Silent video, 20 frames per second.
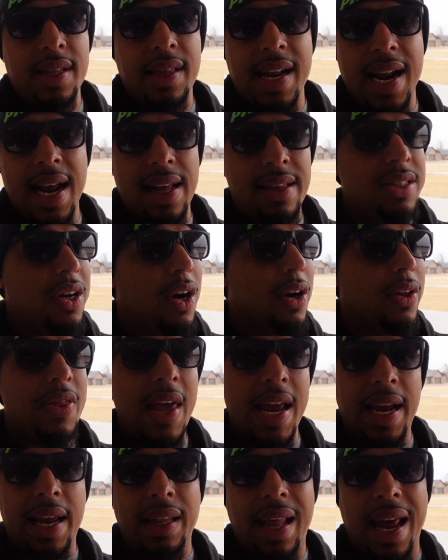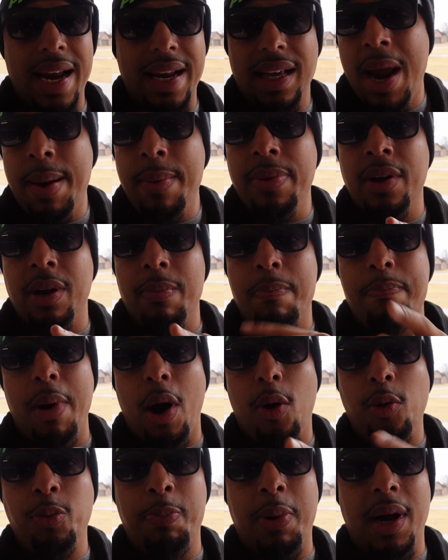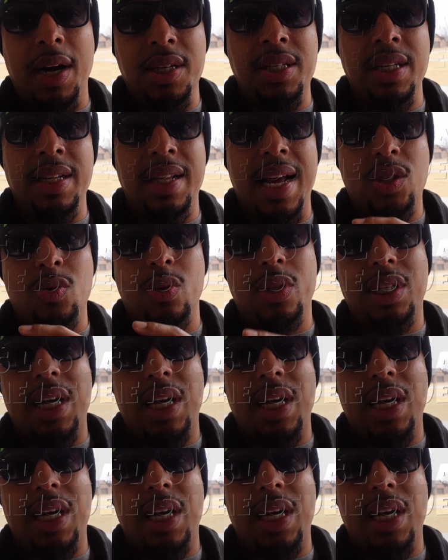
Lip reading: Then I started thinking like, maybe they're both busted and that's what's